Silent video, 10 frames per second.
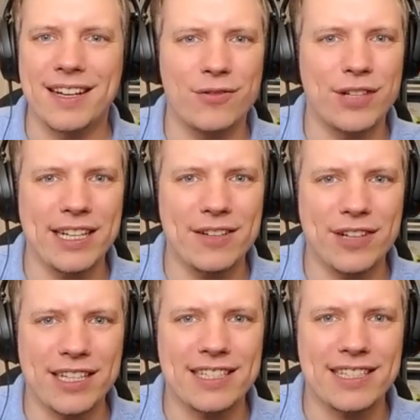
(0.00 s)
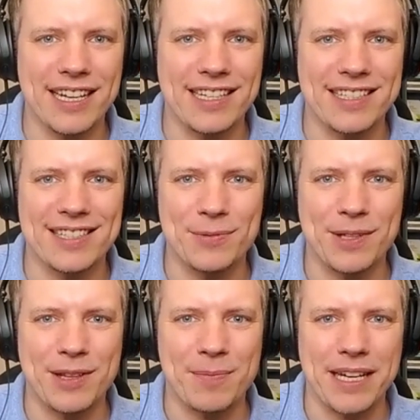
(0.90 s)
Resonates
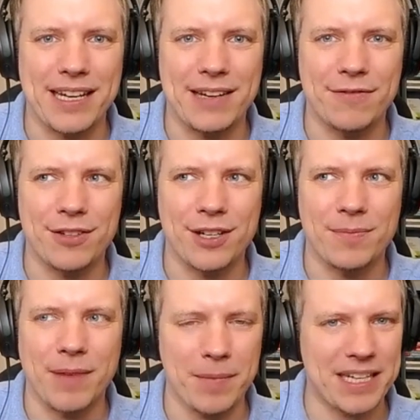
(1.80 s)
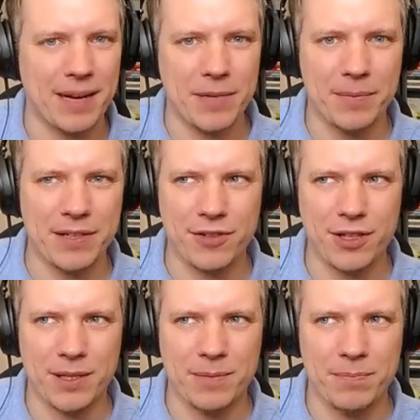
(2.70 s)
with me from, I mean, I'm coming
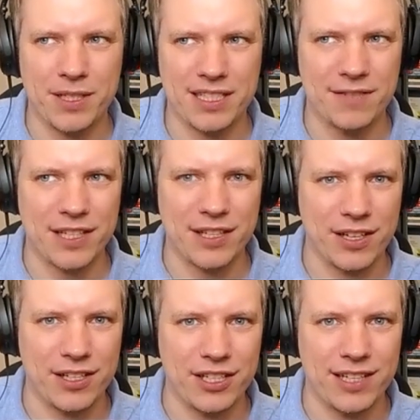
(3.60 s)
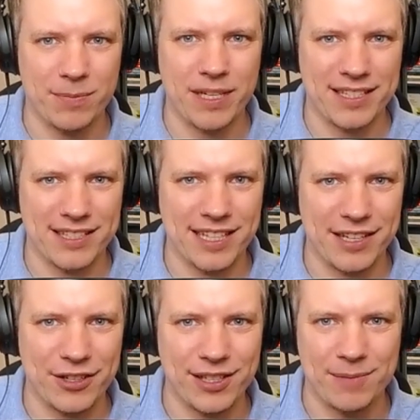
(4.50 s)
from a positive psychology and from an
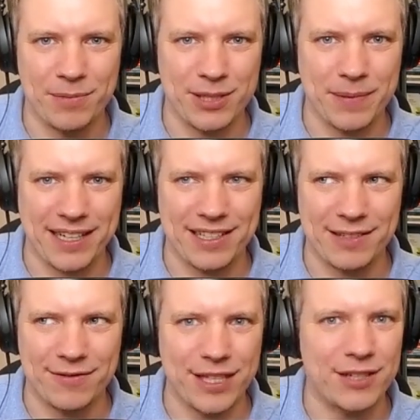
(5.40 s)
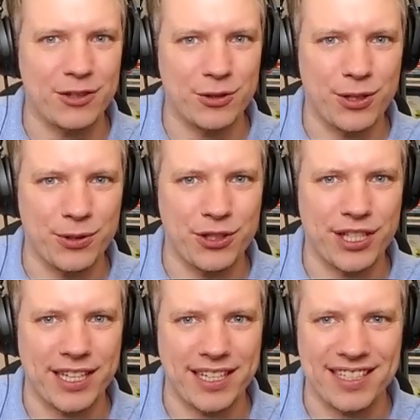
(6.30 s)
existential perspective into
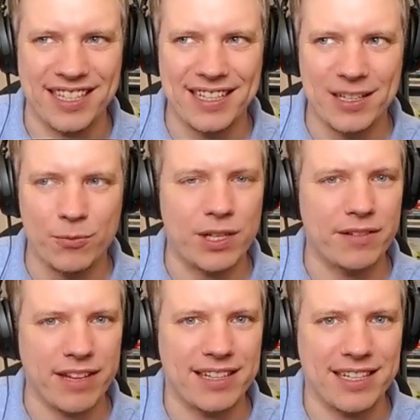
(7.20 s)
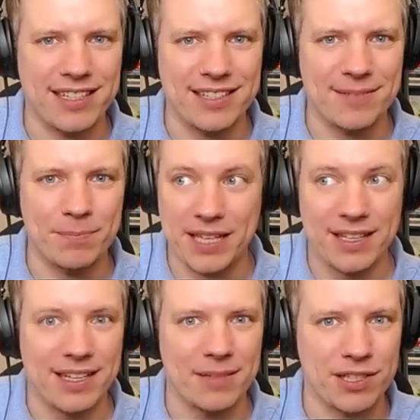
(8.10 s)
coaching. And one thing that is
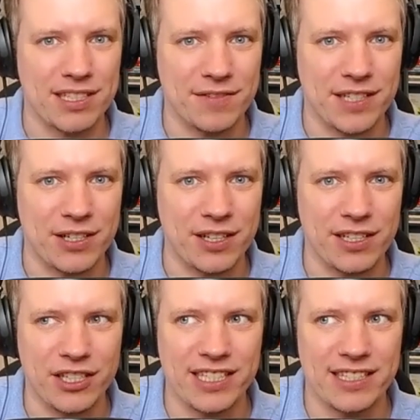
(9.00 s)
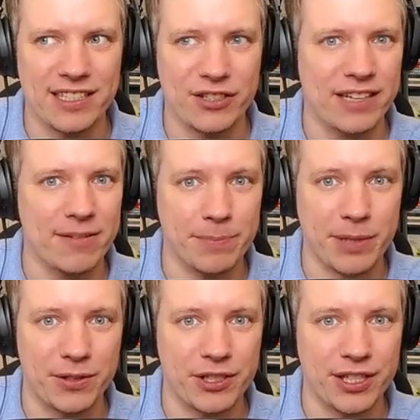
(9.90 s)
big in positive psychology is a strength
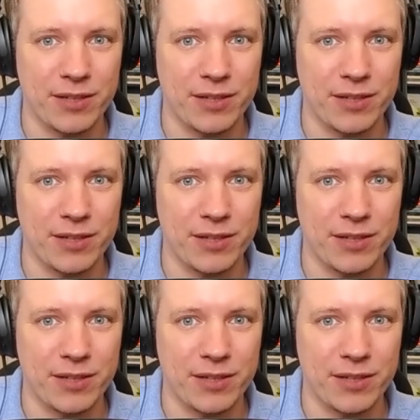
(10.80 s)
approach.